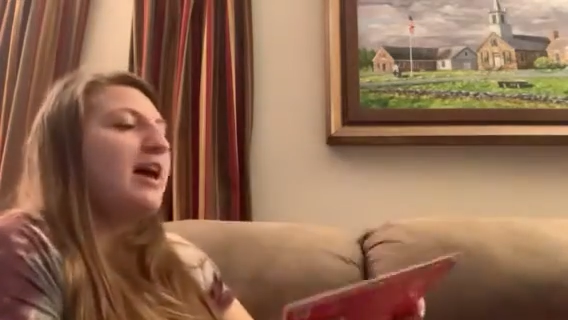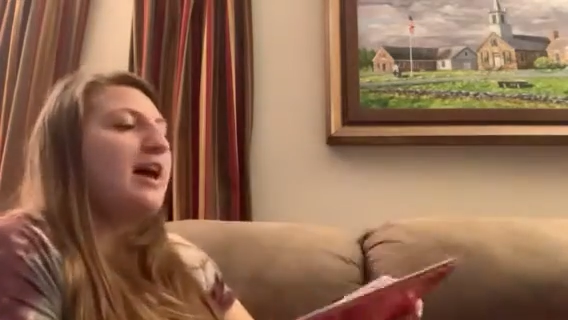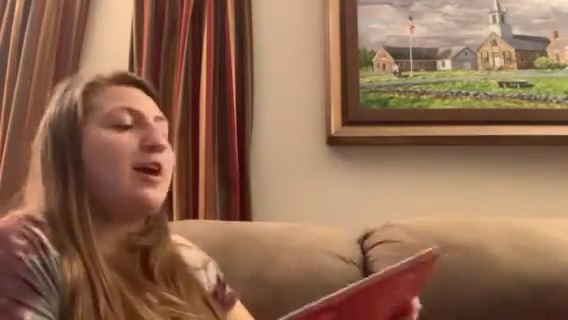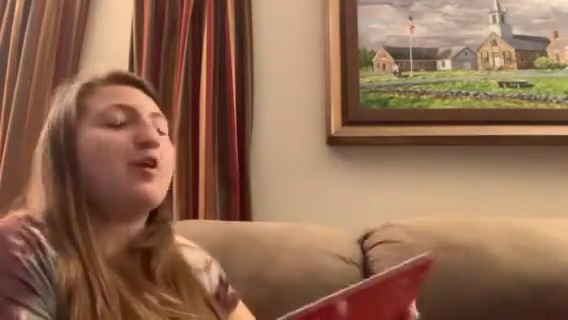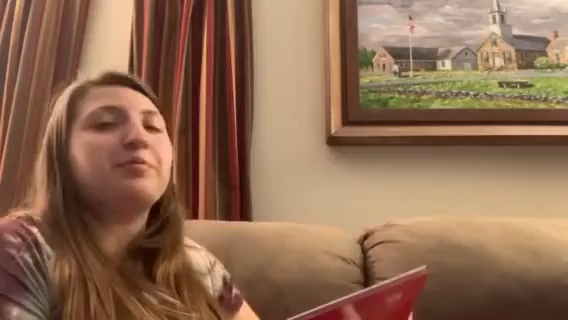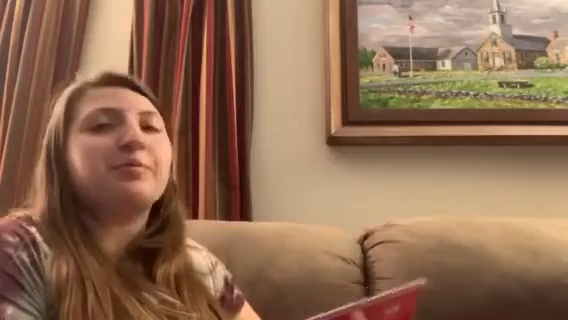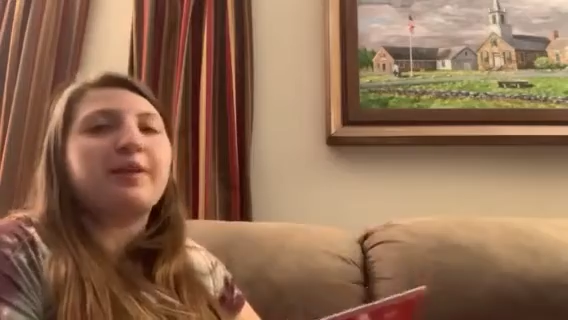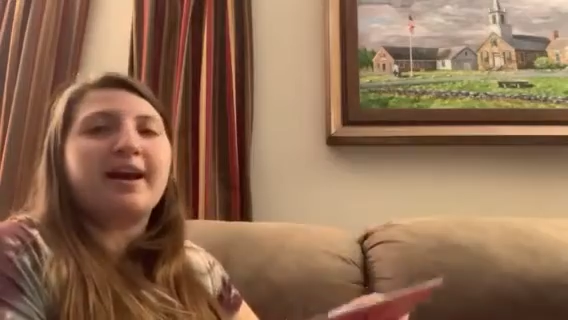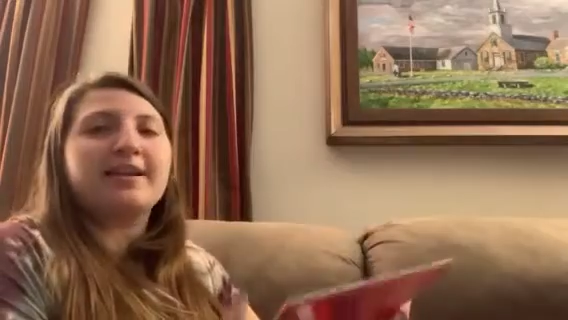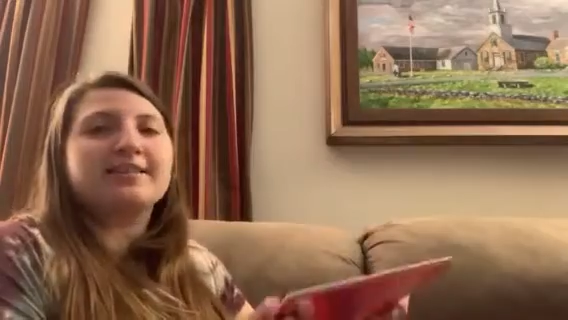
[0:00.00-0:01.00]
I hope you
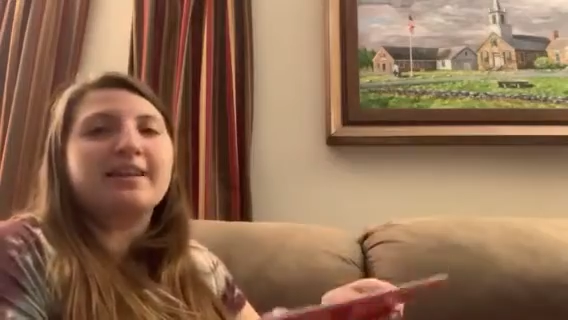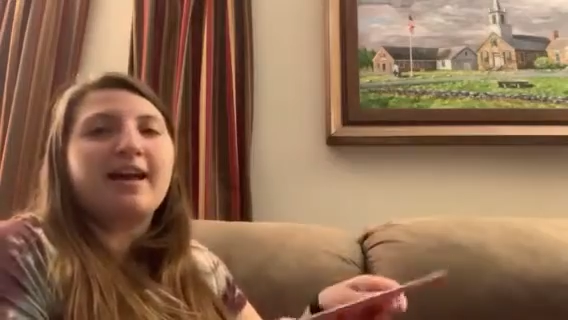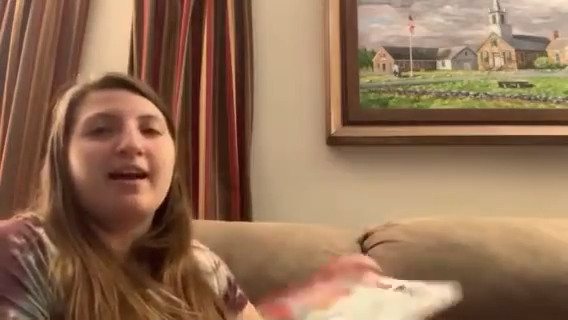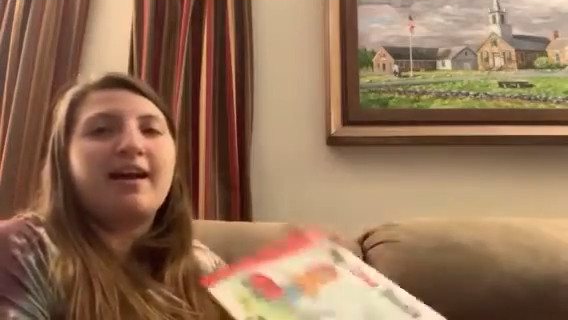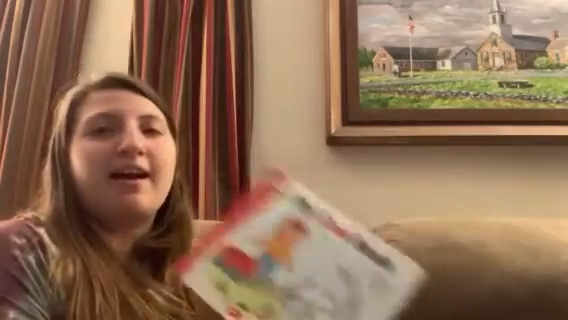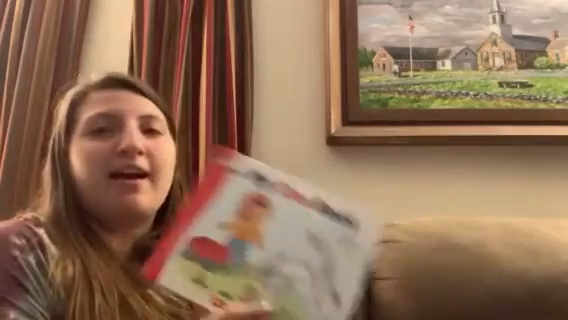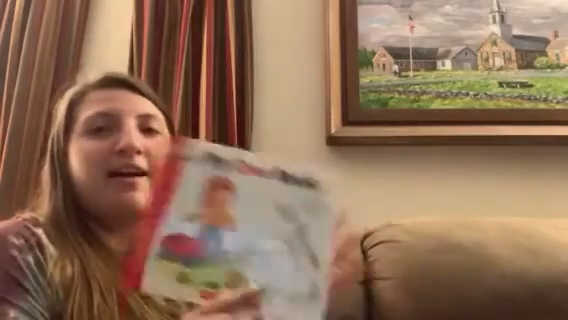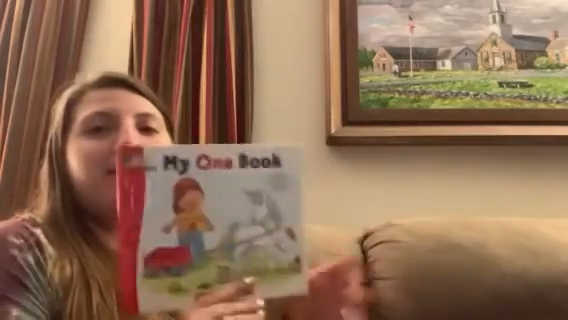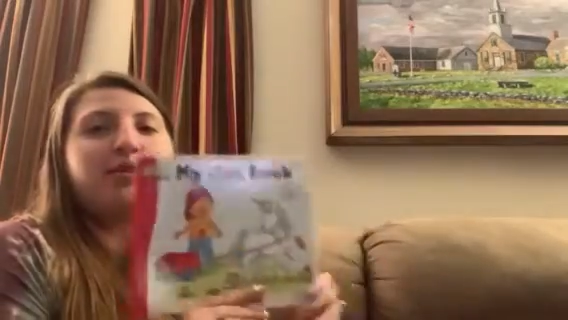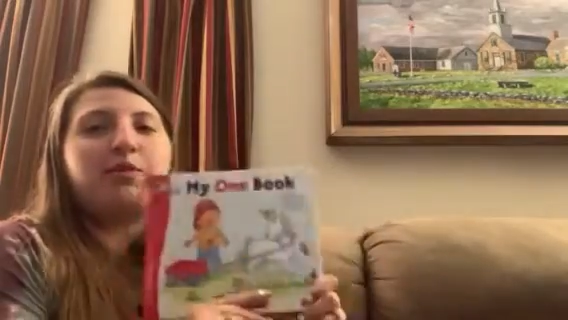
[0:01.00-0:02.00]
guys
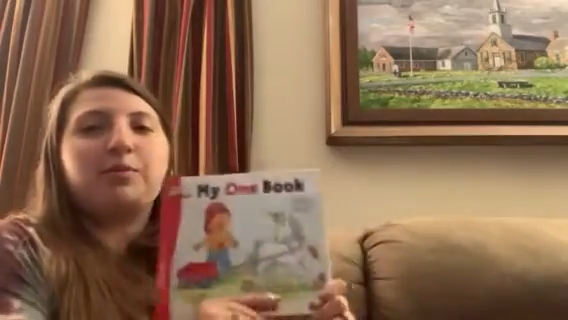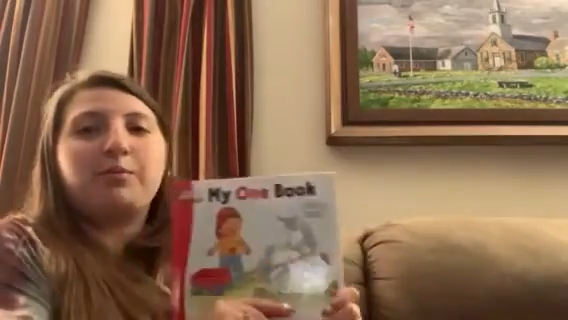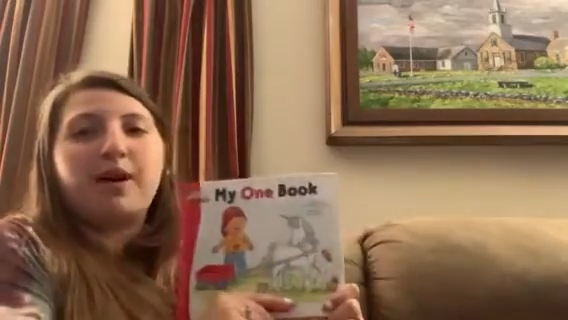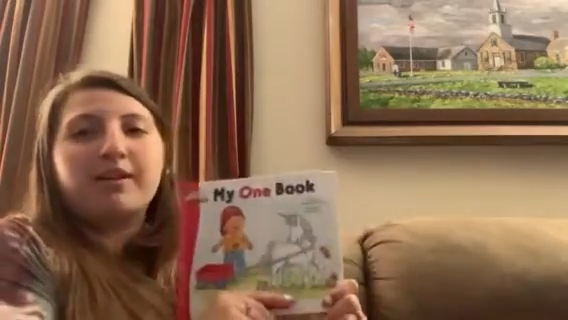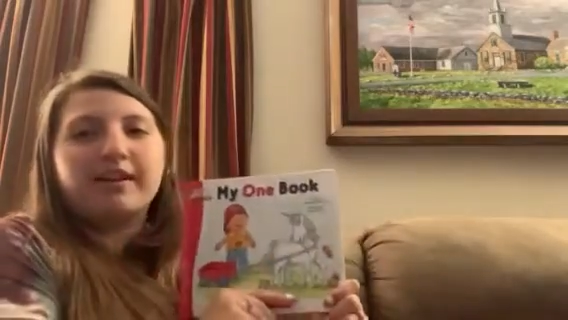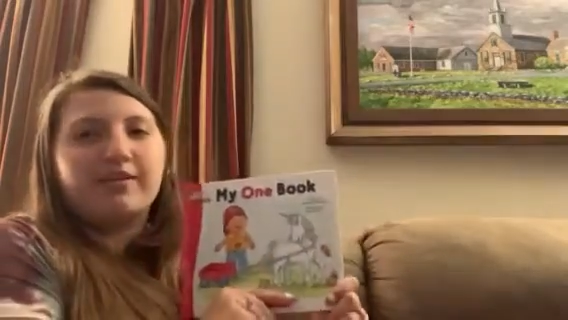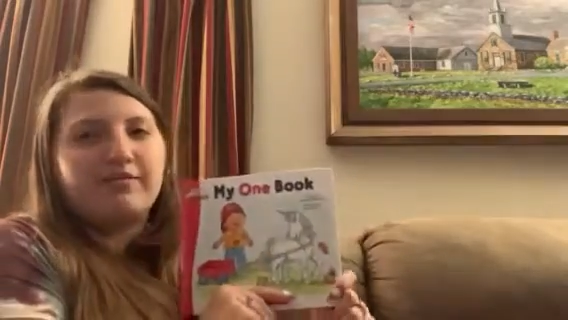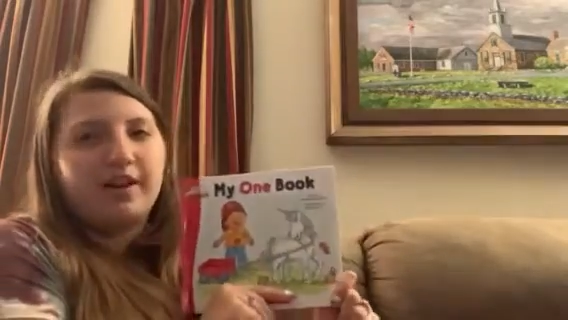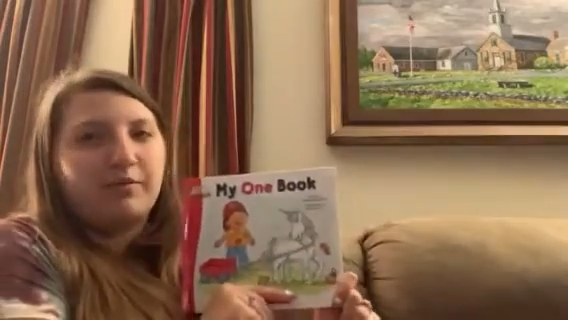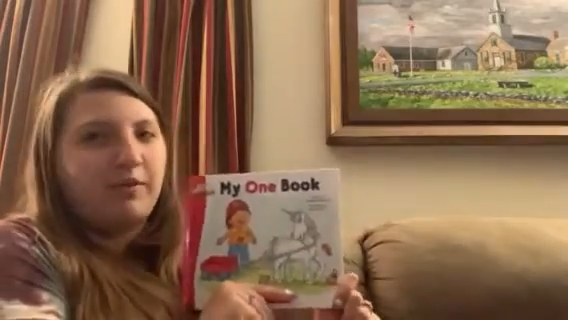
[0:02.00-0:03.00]
go on a walk and
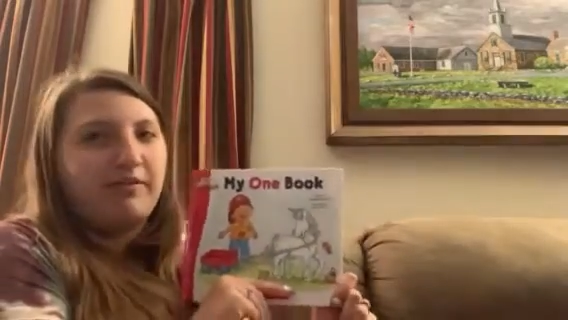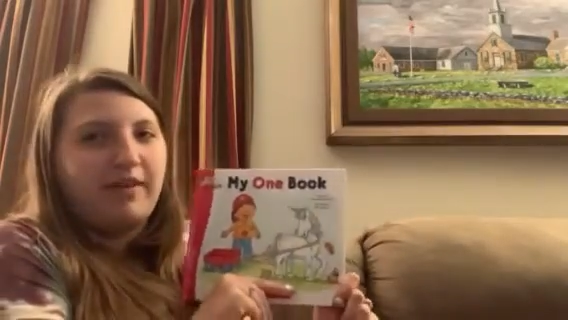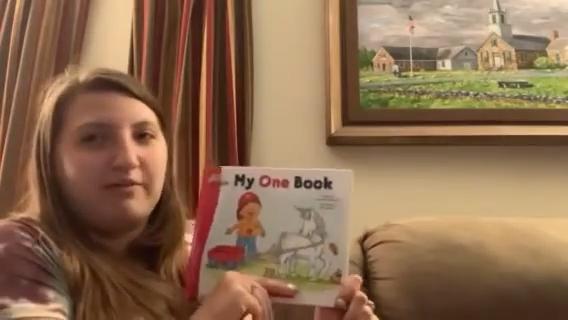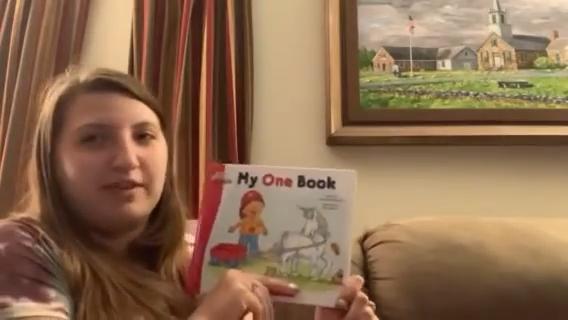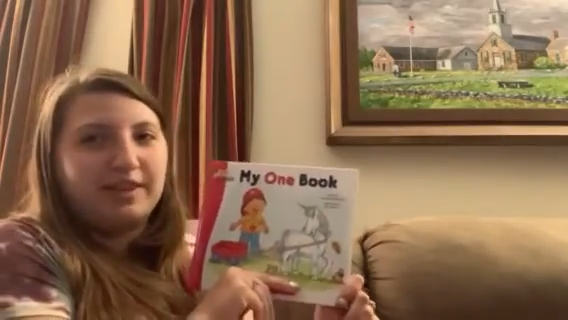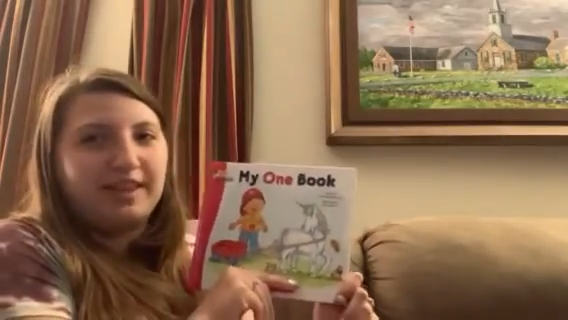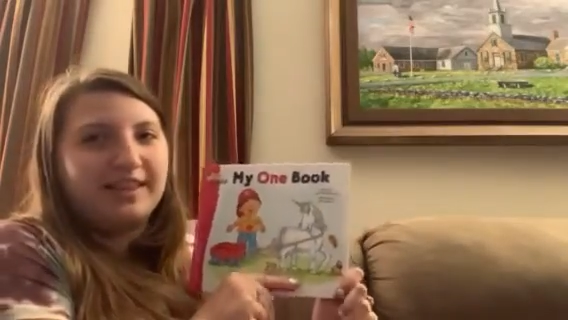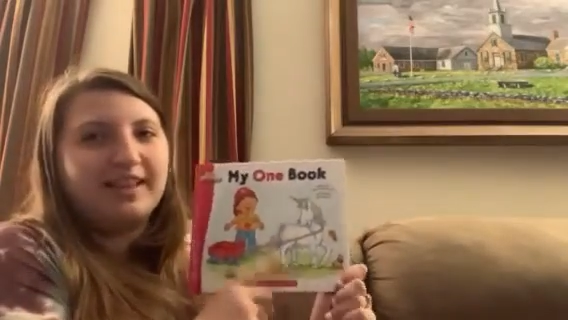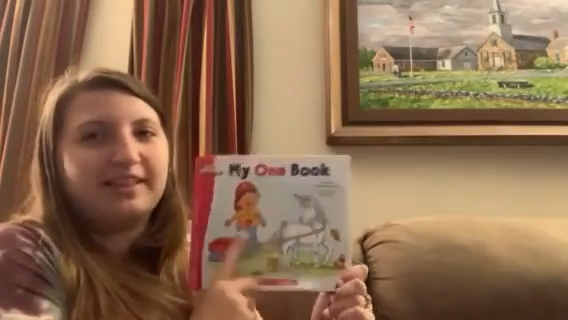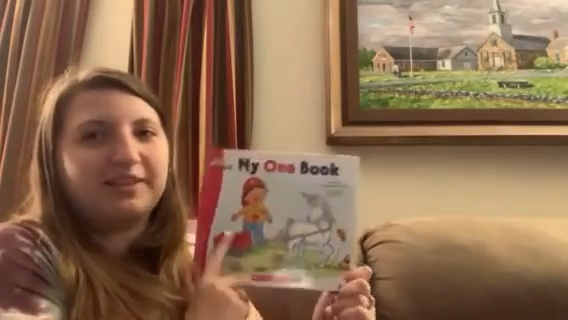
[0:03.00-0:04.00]
find one of everything
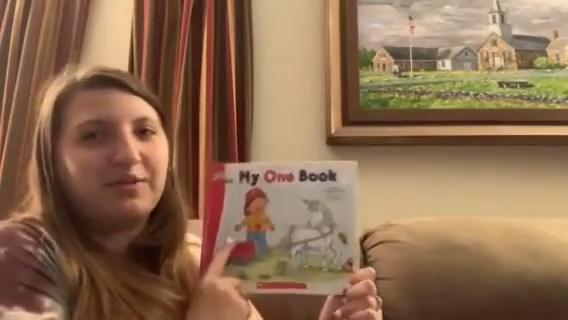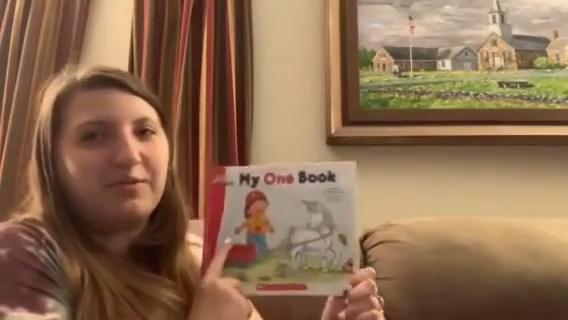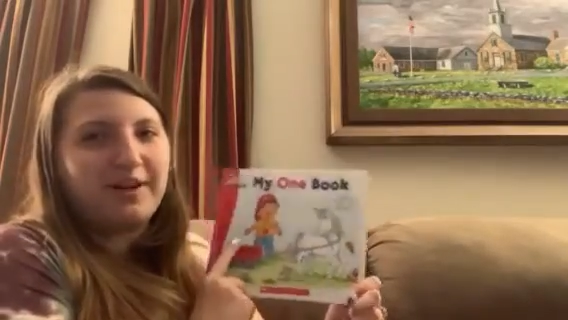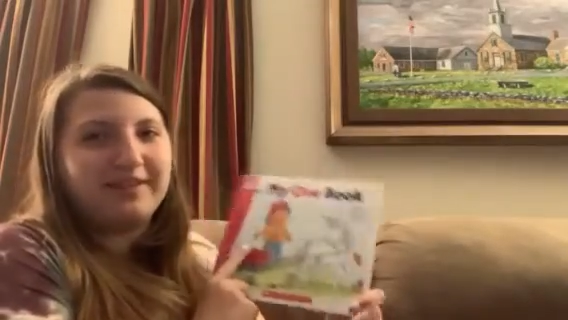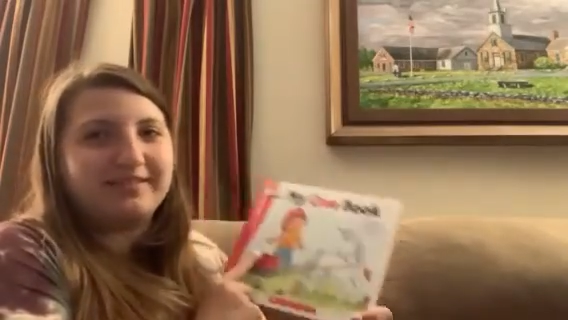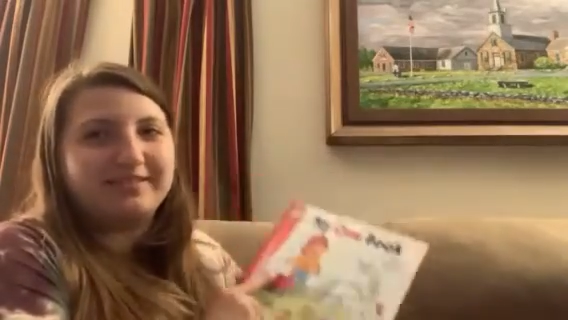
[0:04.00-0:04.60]
like little one.